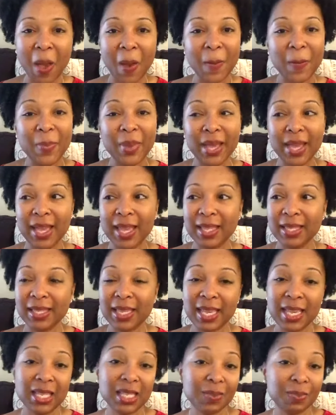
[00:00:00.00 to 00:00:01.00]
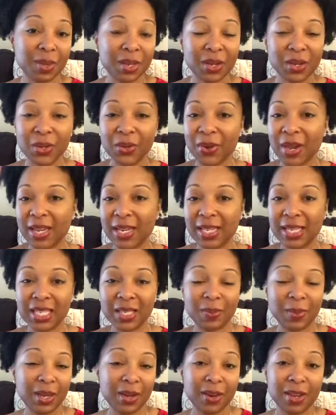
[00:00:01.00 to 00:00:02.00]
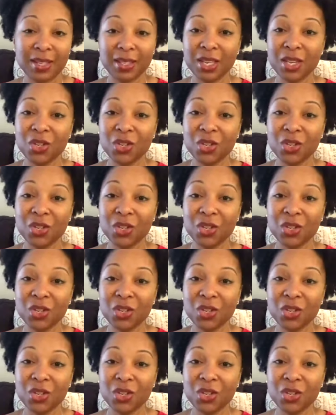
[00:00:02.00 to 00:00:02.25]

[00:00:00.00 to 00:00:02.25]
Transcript: but it's been a great experience.